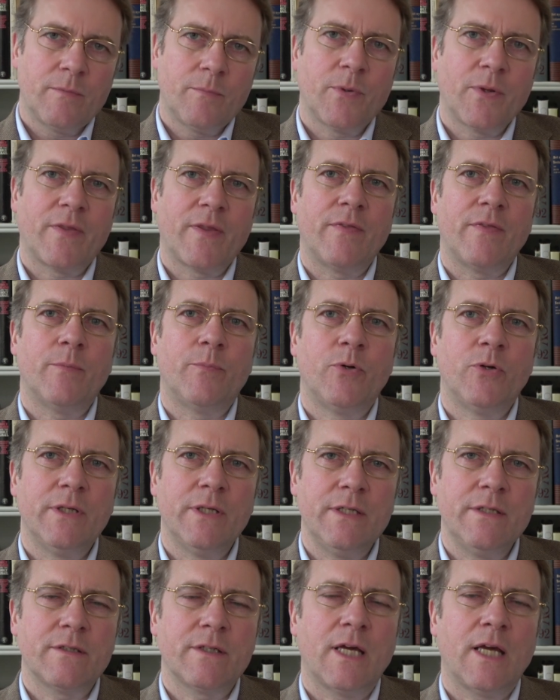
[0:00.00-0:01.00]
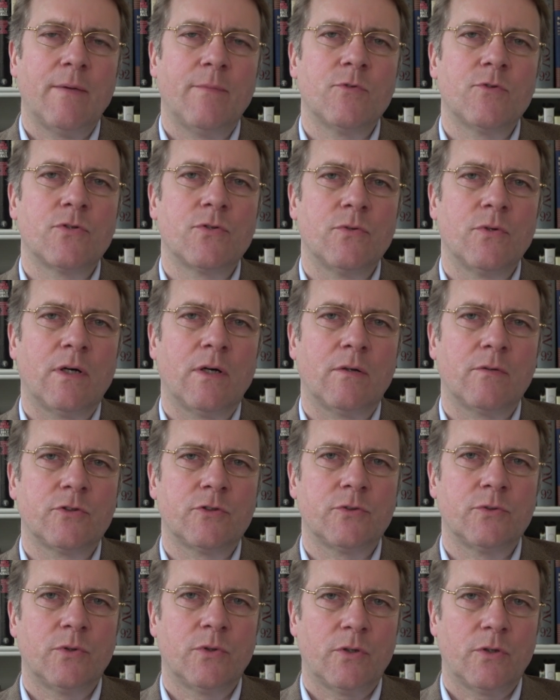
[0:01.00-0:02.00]
But then the police came out
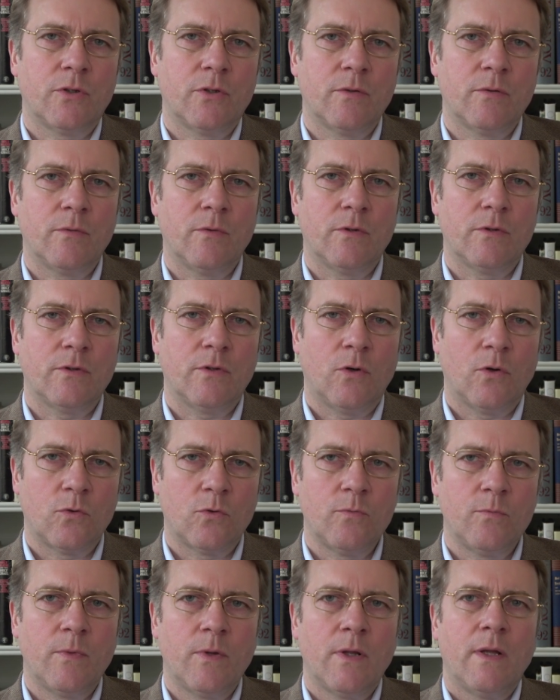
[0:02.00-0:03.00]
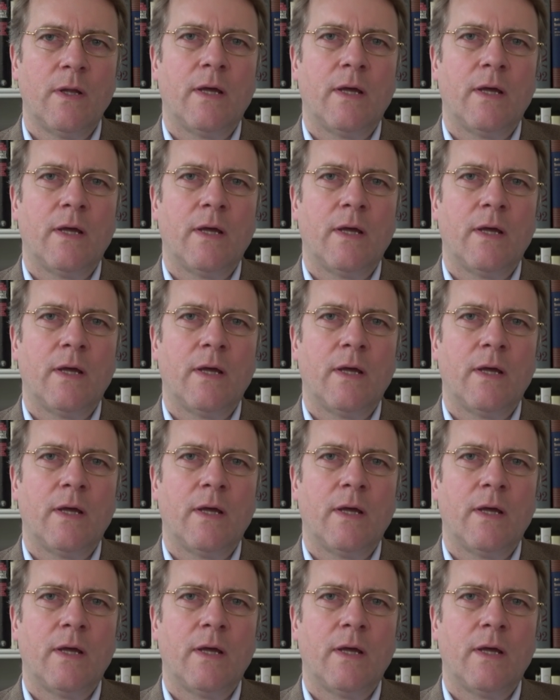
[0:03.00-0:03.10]
to her home